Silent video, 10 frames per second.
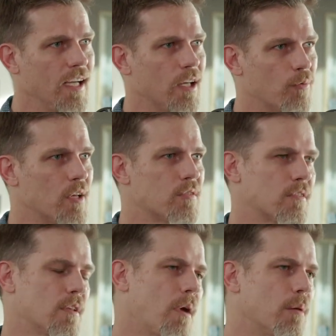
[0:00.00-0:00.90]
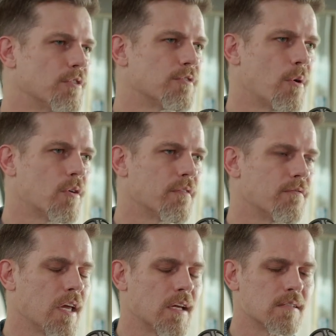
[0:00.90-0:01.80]
in which the Bible spoke of
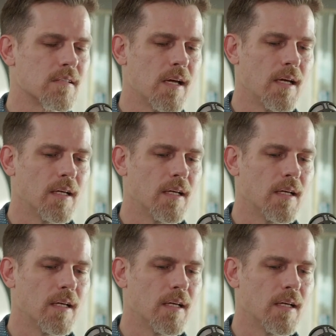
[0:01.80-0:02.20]
things.